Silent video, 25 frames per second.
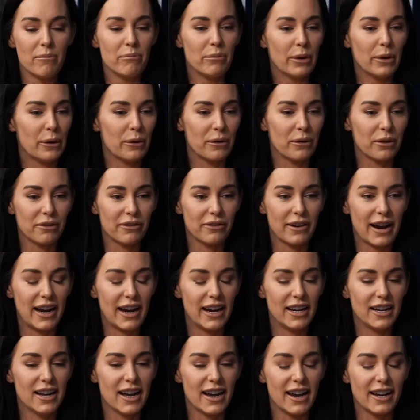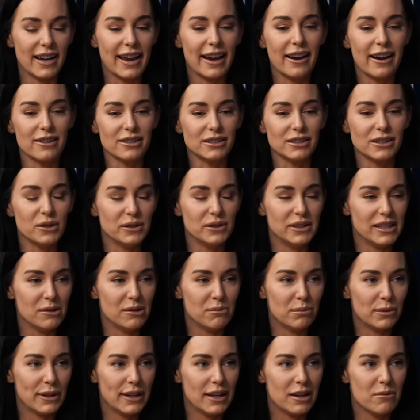I'm both right i care so
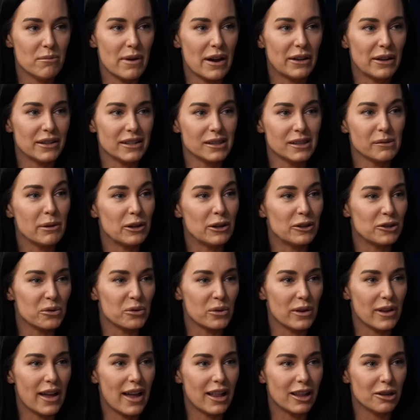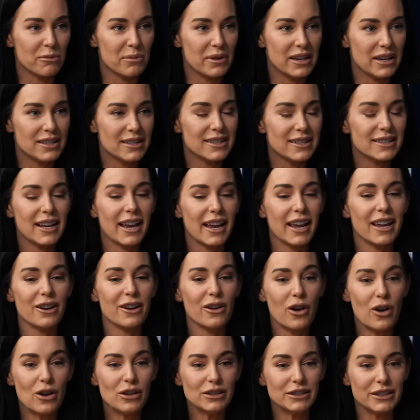deeply about the spiritual elements and yeah.
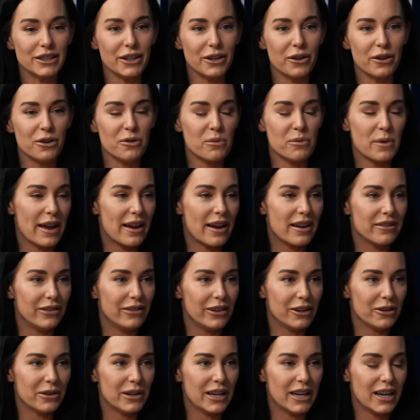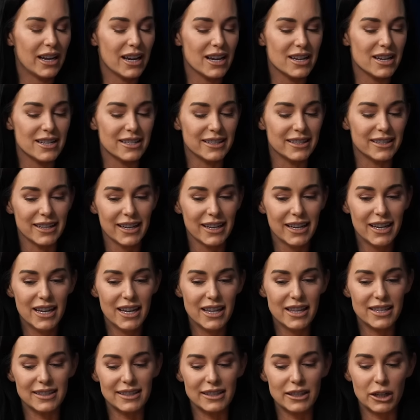also the way i view it is
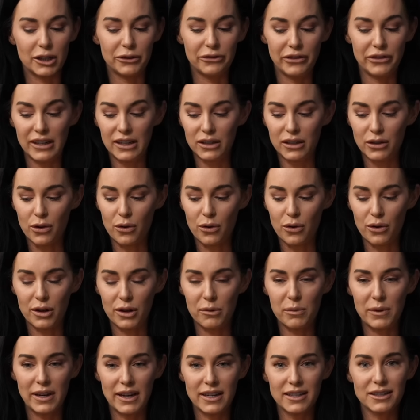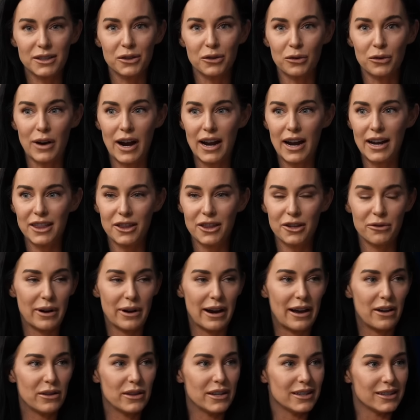this is our vehicle that we get to ride
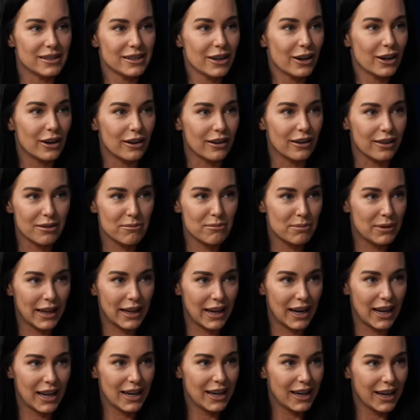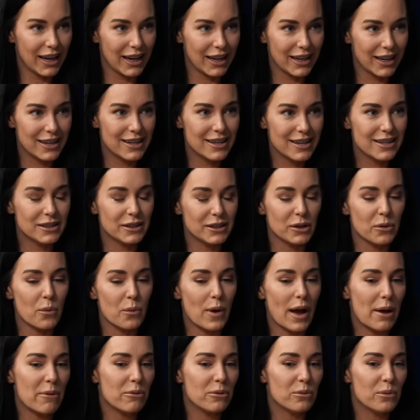throughout this earth planet in. Yeah. So
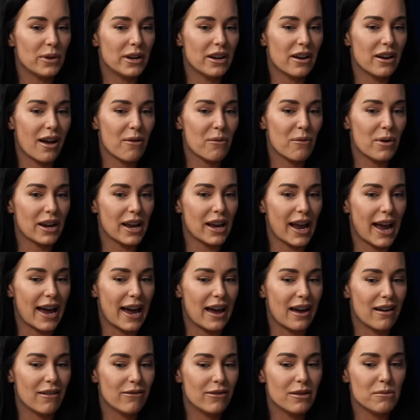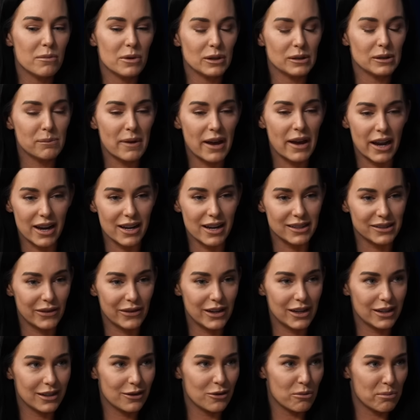why would we not want to have the most badass
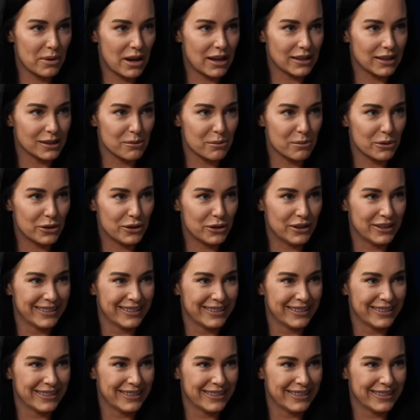vehicle possible?